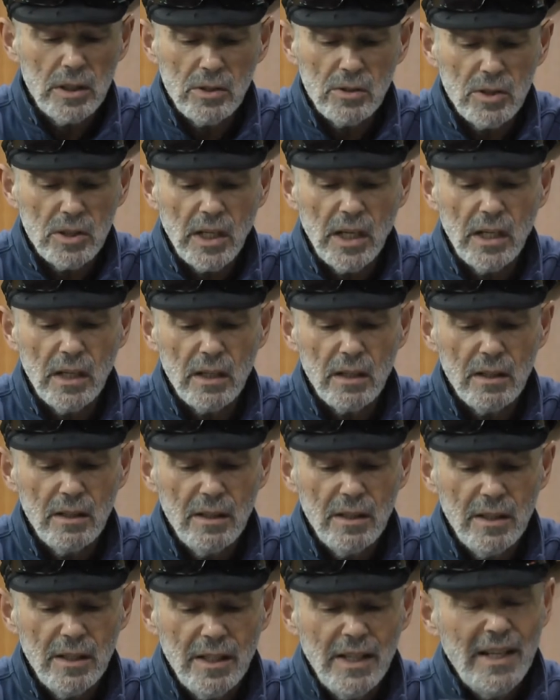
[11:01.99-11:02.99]
and saying,
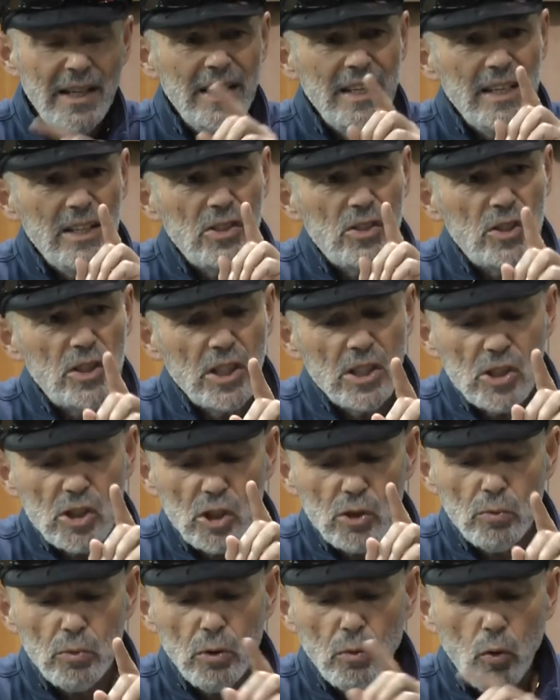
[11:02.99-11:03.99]
"Is this
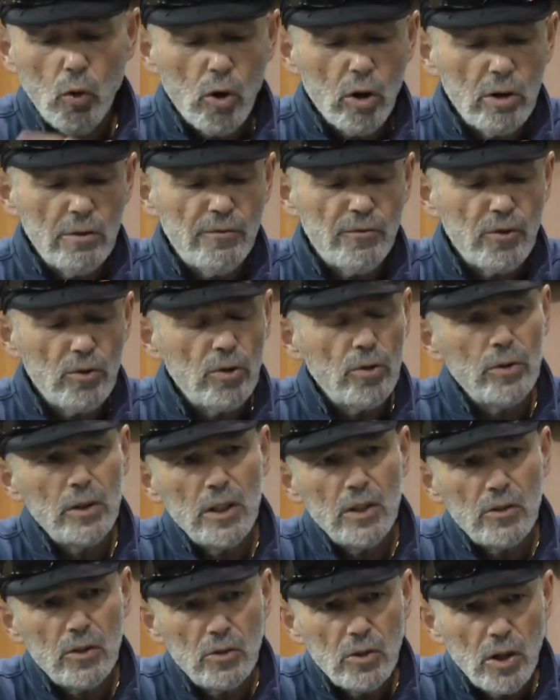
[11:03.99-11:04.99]
the reward for
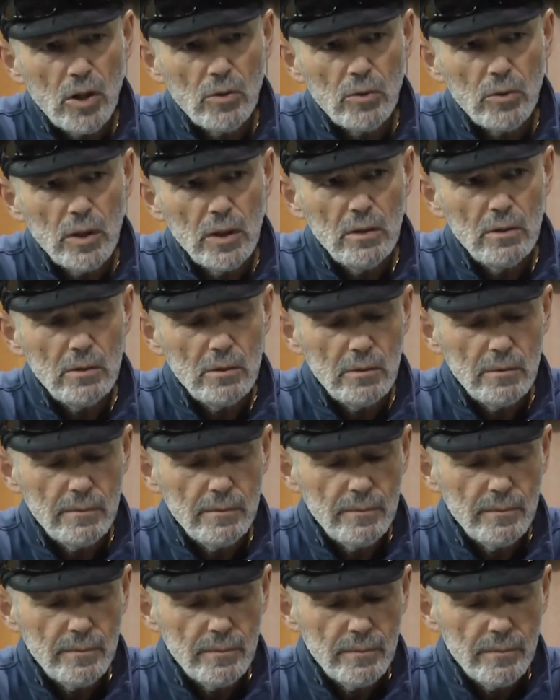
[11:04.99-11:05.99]
learning the Torah?"
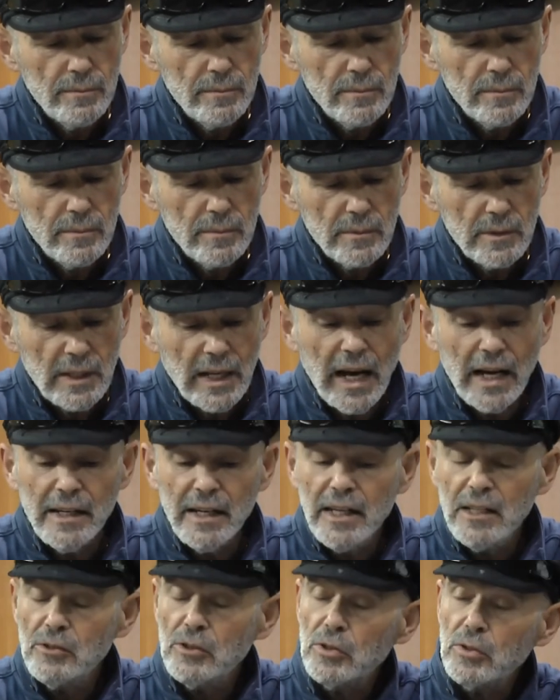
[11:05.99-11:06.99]
God
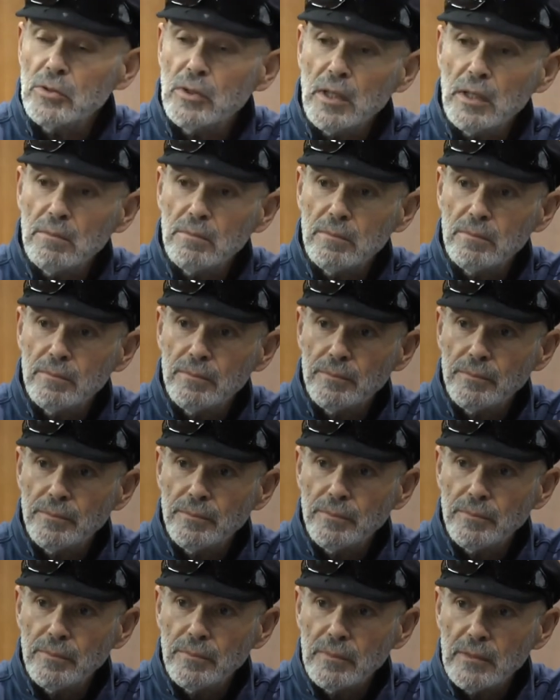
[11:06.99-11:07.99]
answered them,
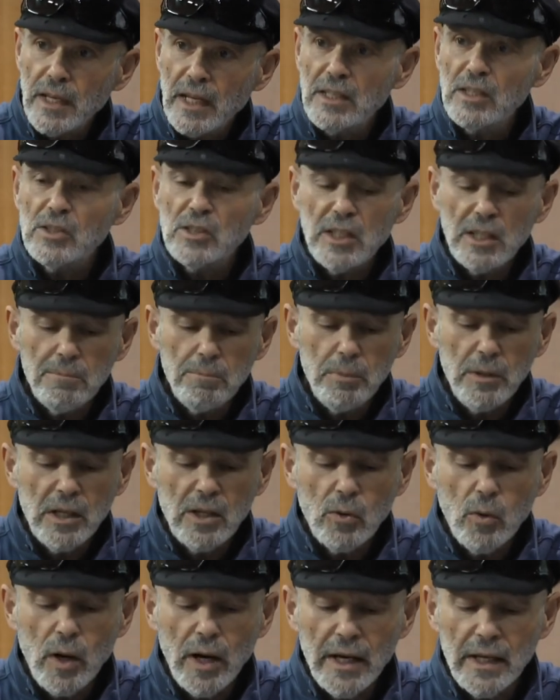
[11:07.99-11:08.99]
and he said, "Be
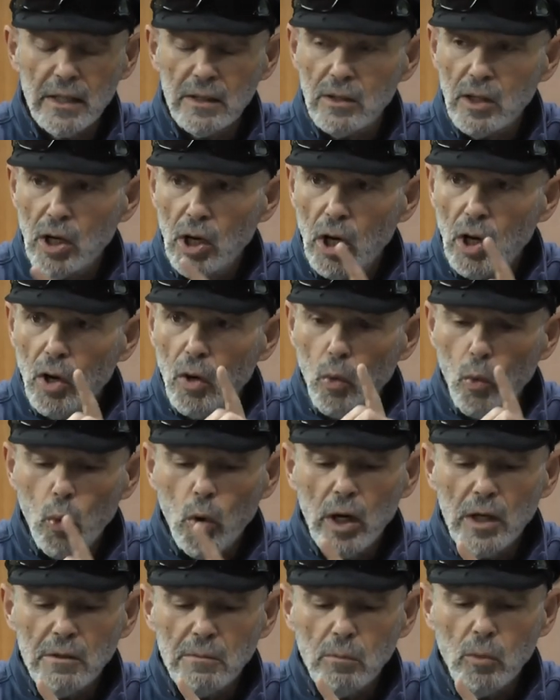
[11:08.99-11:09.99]
quiet.
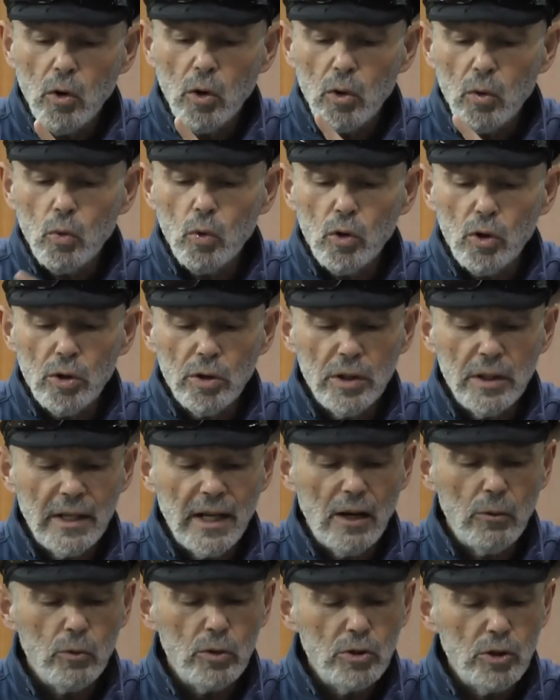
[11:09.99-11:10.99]
One more word and
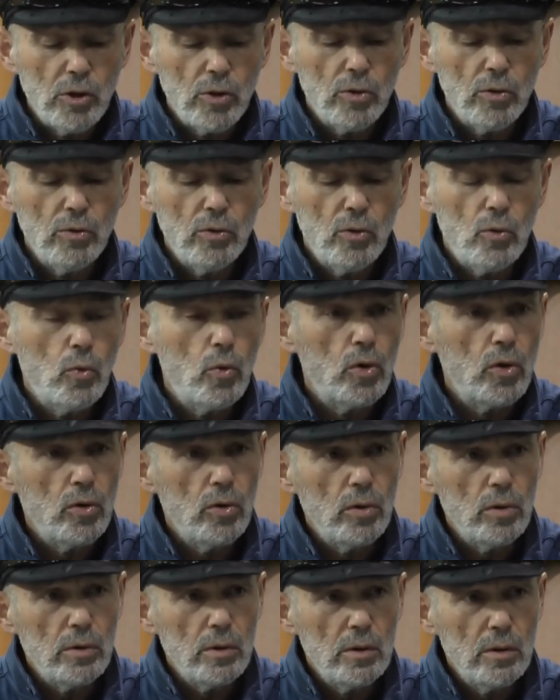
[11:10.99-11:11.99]
I'll return the
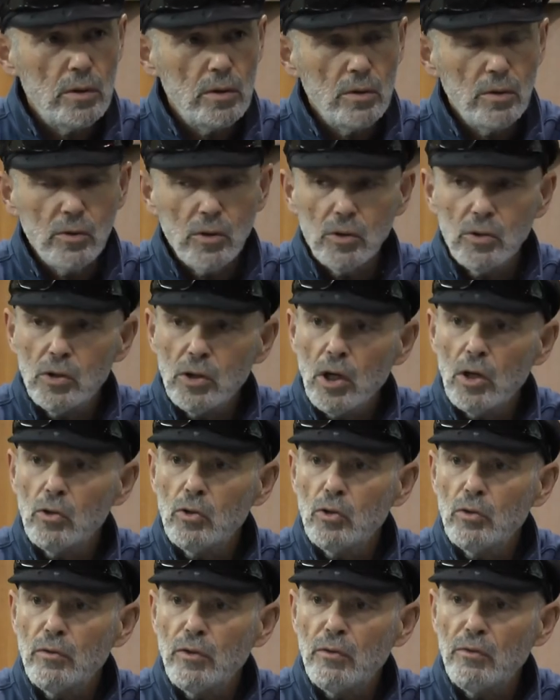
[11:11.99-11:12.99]
world to Tohu
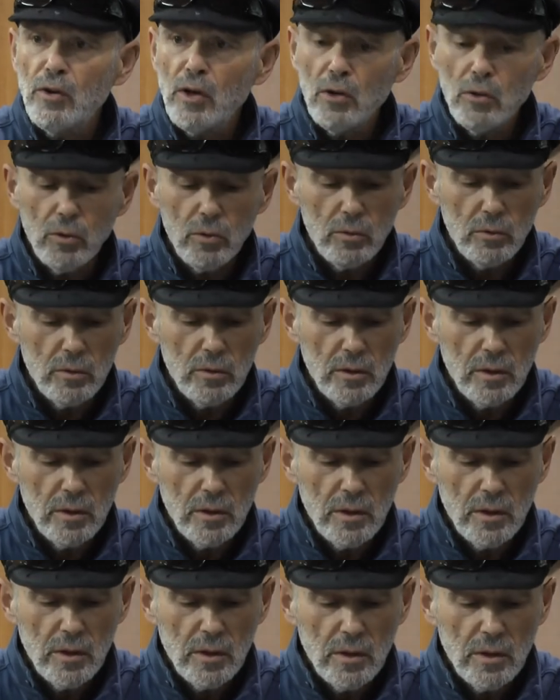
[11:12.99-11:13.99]
Vavohu,
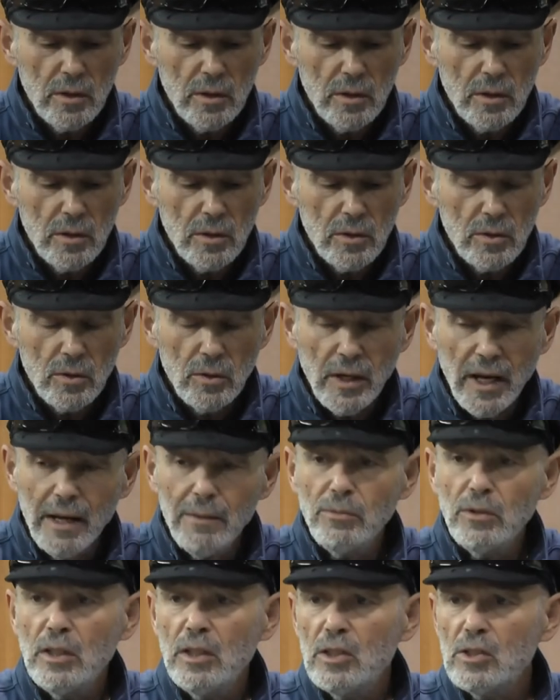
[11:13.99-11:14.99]
to
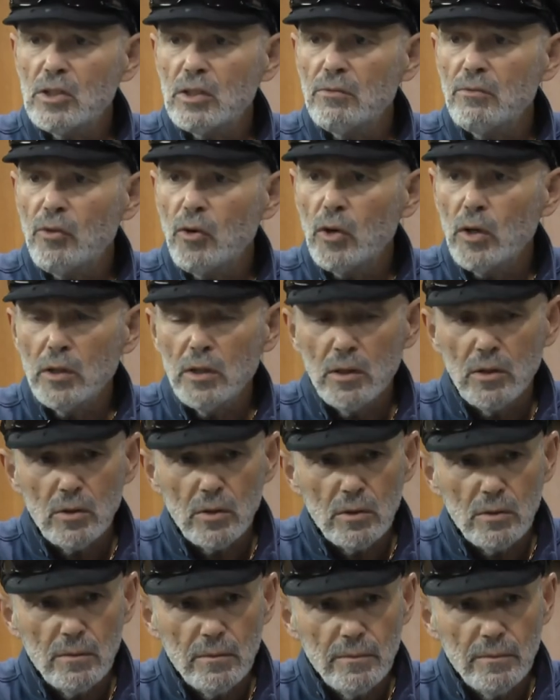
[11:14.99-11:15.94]
emptiness and voidness."